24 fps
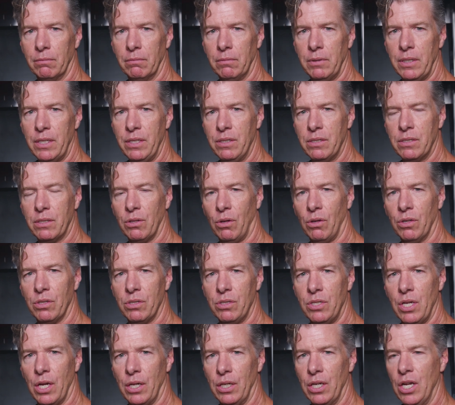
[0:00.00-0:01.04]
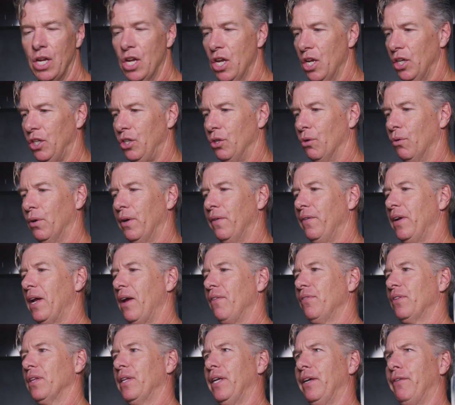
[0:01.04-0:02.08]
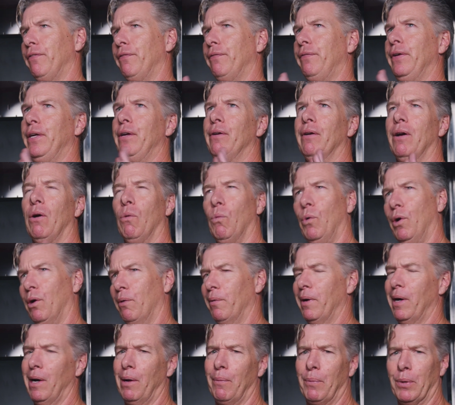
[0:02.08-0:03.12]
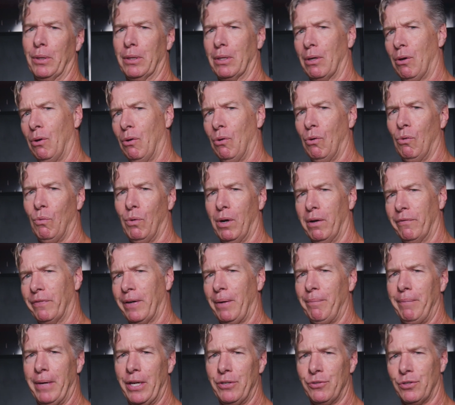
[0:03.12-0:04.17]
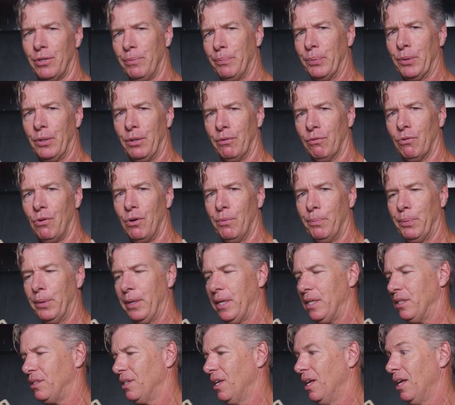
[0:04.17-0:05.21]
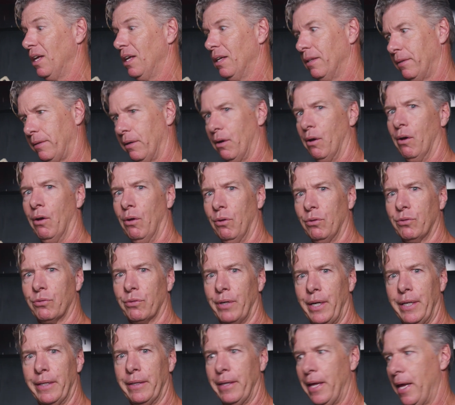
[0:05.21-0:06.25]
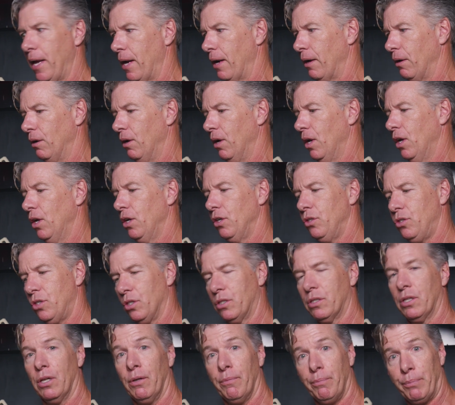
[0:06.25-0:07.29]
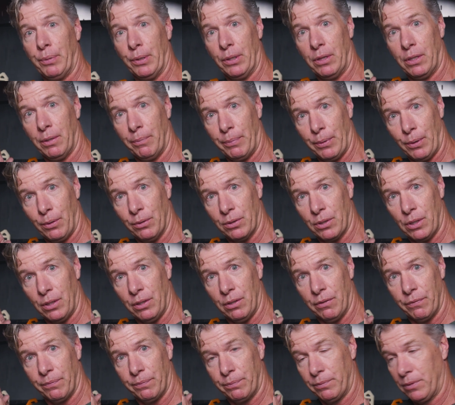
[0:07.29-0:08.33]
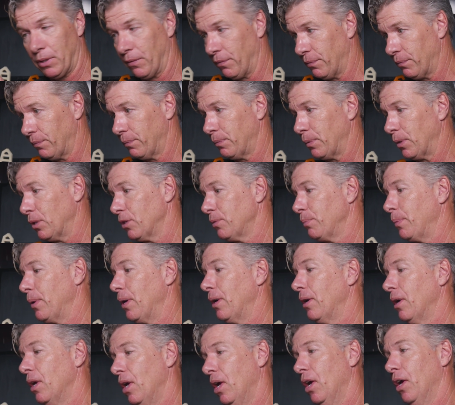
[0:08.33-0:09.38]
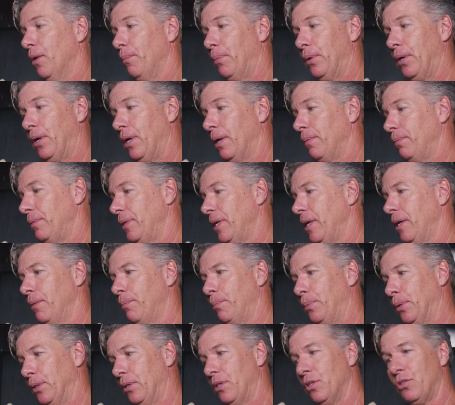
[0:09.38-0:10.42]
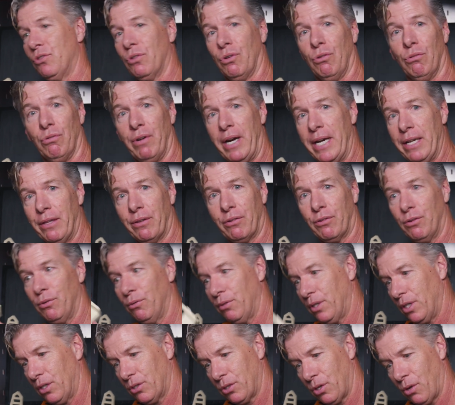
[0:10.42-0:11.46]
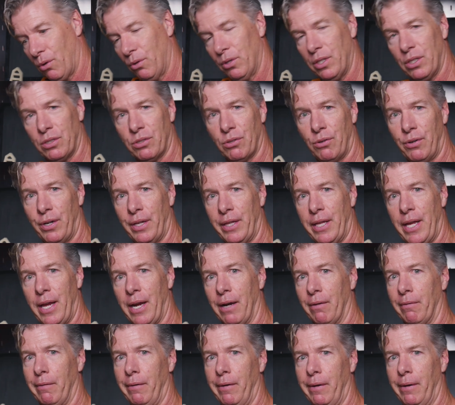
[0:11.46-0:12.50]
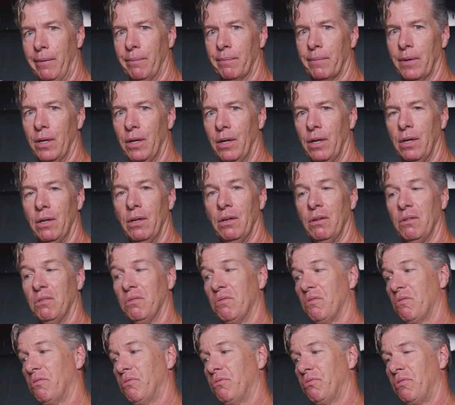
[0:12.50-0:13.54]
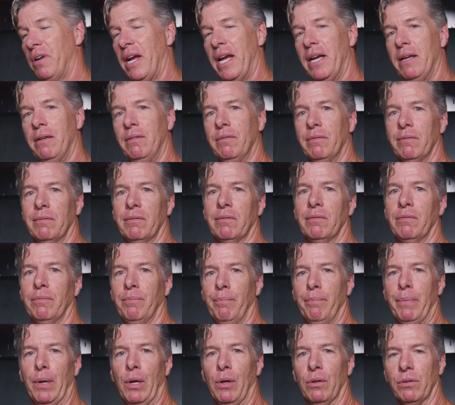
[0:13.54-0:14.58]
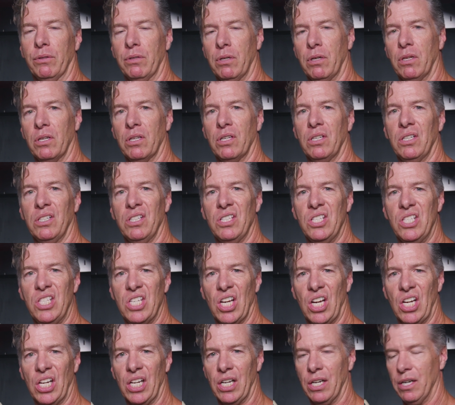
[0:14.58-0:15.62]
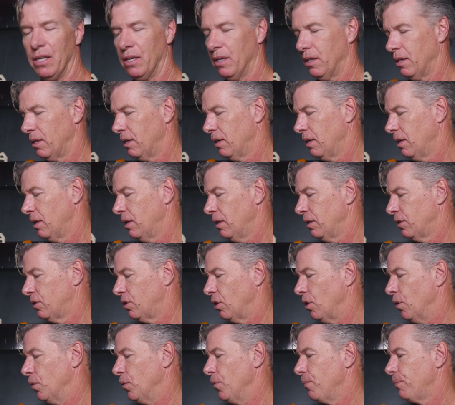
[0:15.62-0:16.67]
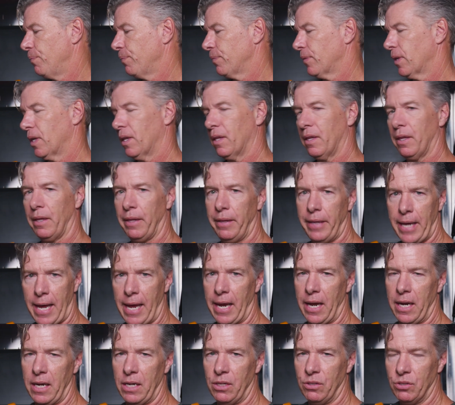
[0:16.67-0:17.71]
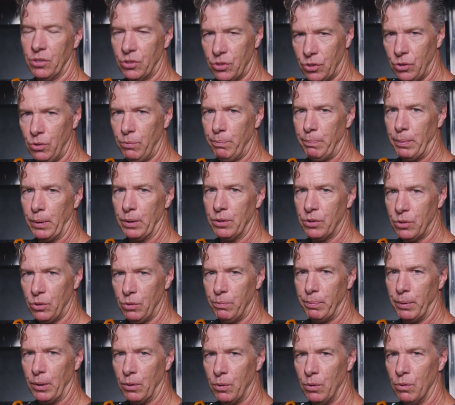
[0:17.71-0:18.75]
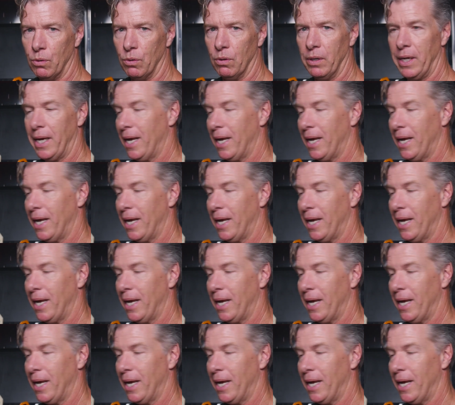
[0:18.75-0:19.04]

The install is done. You don't even have to figure out where I put the hole. What if I measured and put it in the wrong place? The hole's right there. Just put the bolt on the first part, put it up there, put the drill right through this hole that's already there. Thread, bolt, done. So that is super, super cool.